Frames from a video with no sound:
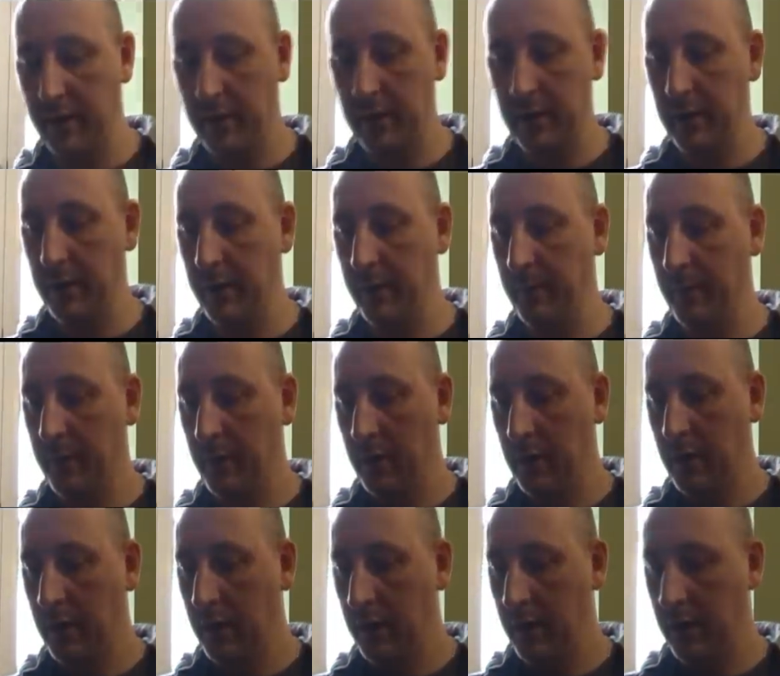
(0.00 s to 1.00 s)
great bit of kit.
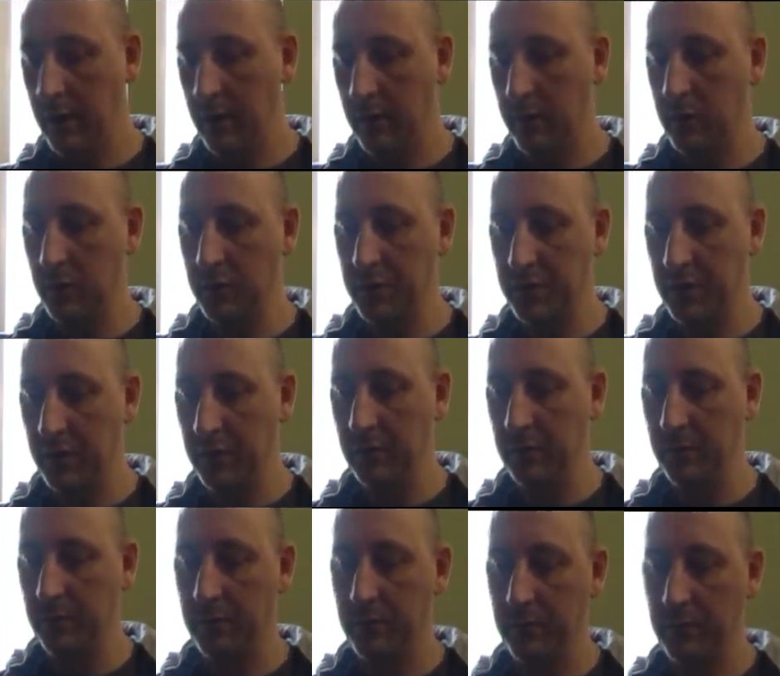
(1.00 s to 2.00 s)
And I've
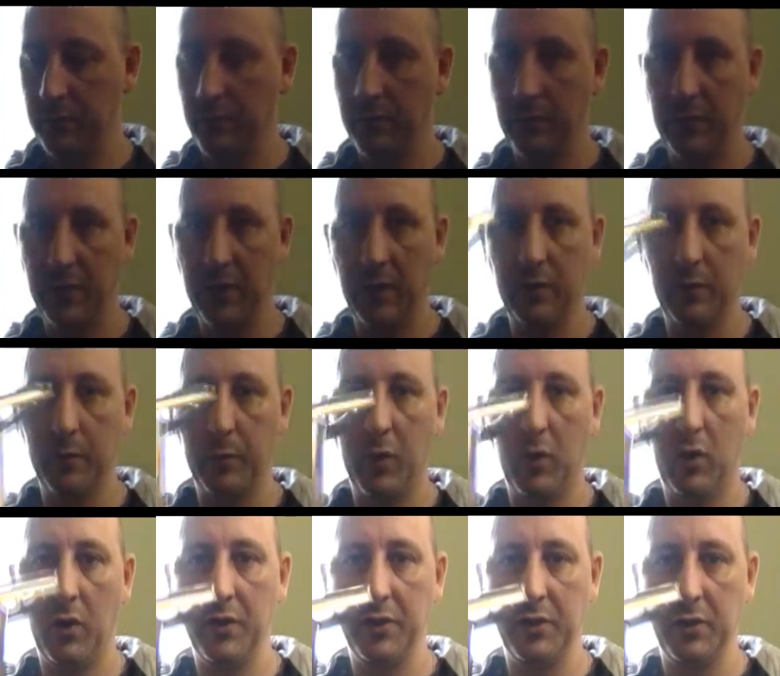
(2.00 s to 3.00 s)
also, you know,
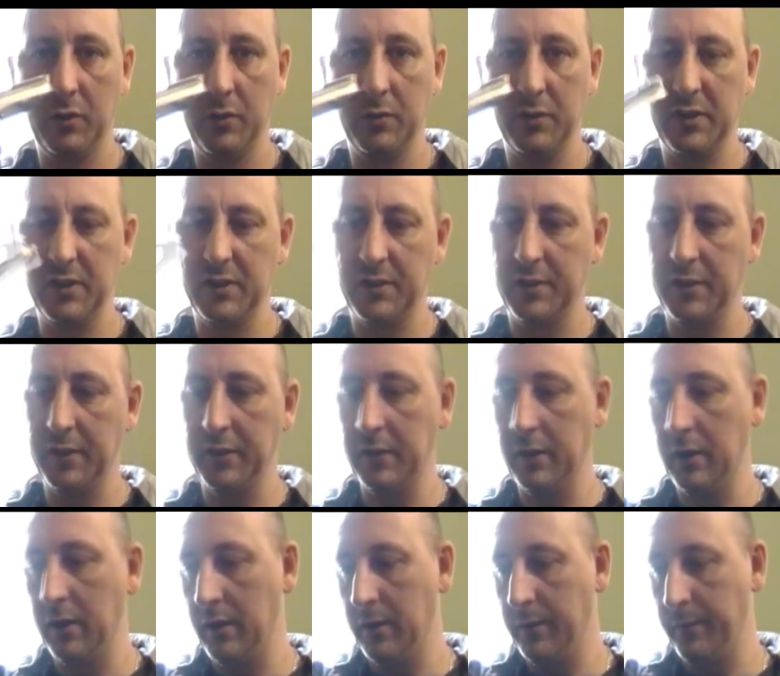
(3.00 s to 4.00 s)
the pot I use is
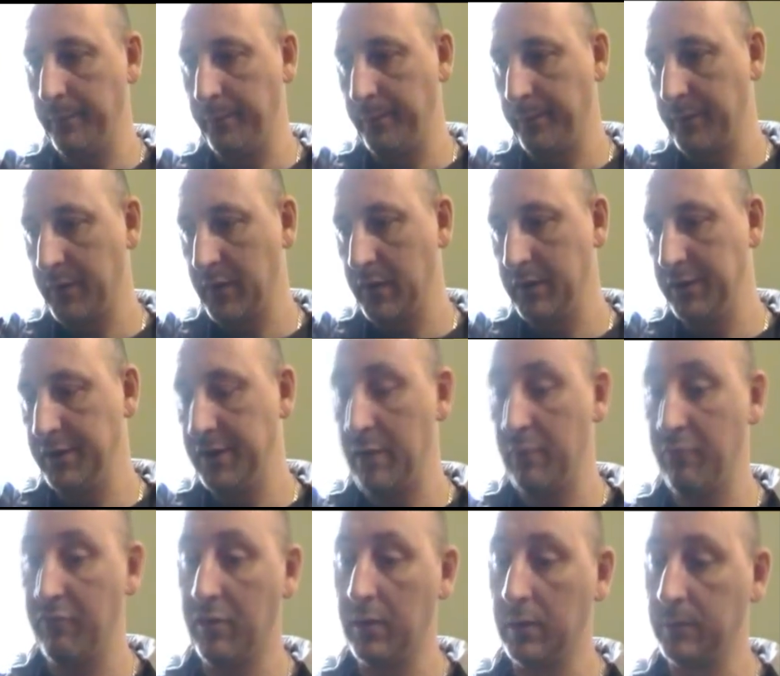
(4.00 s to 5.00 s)
the
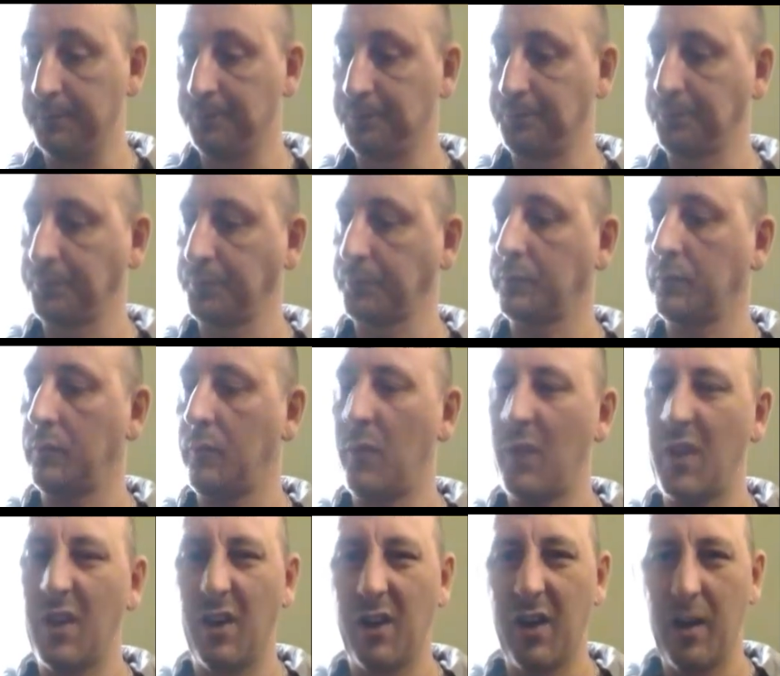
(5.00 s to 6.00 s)
Zebra.
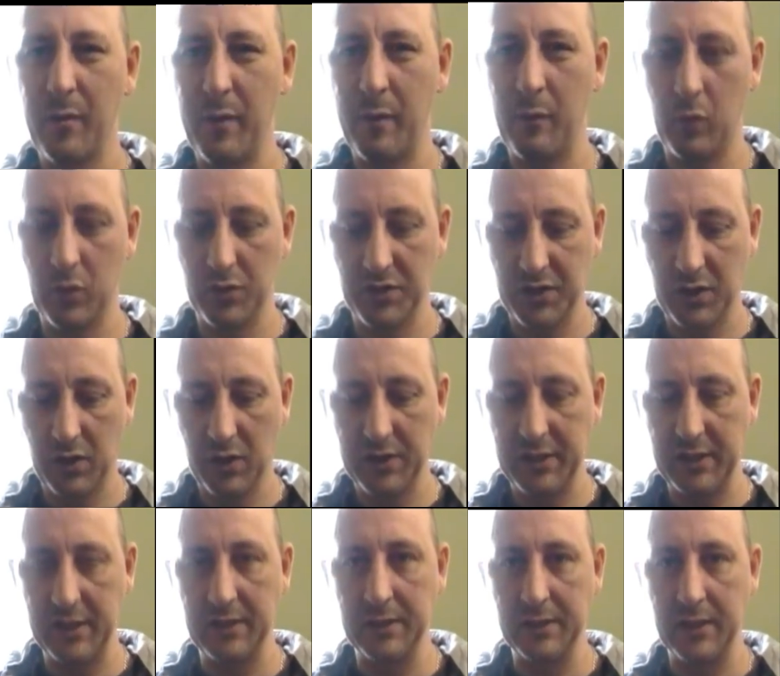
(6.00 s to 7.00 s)
I can't remember what
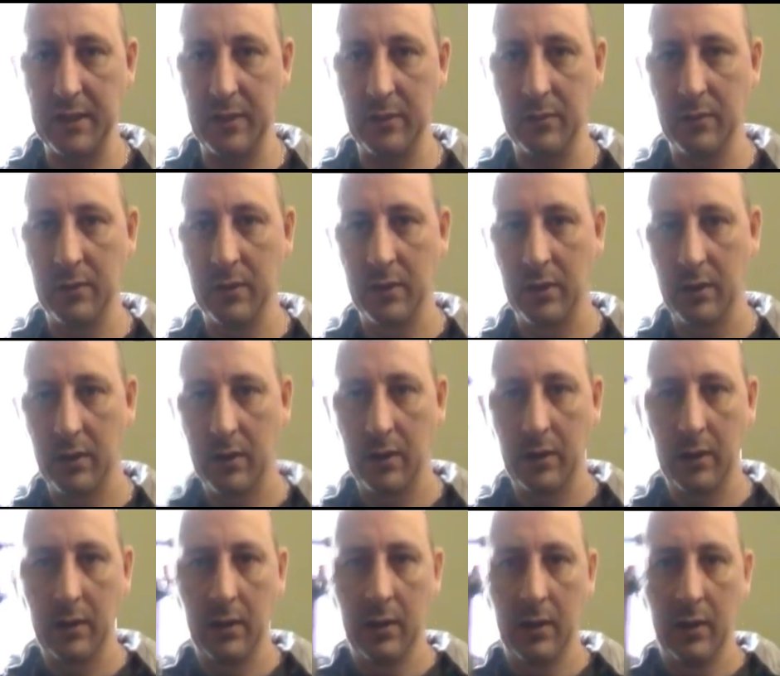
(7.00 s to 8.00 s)
size it is now,
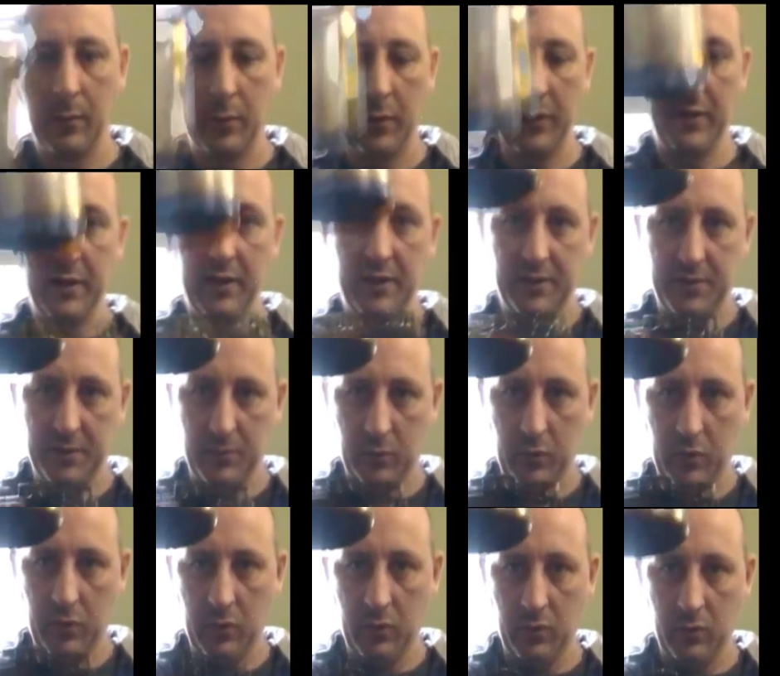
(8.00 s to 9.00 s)
but this